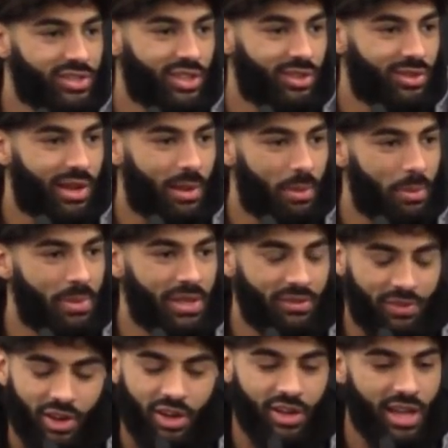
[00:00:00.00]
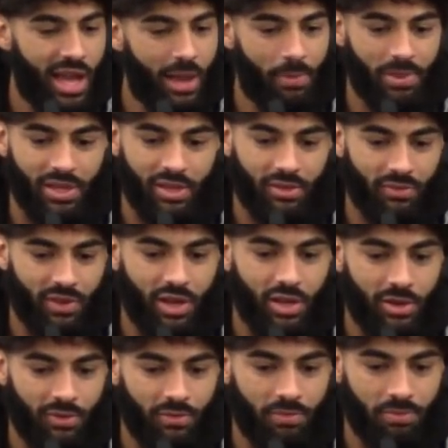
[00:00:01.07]
So I'm going to be very happy and
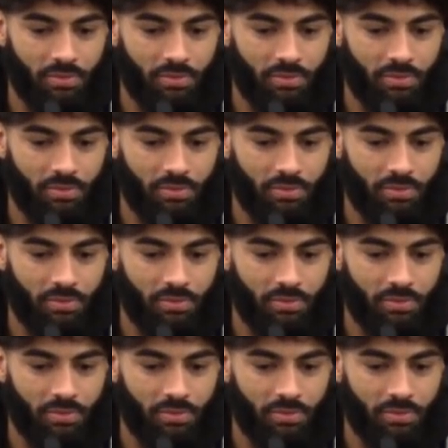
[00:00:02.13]
very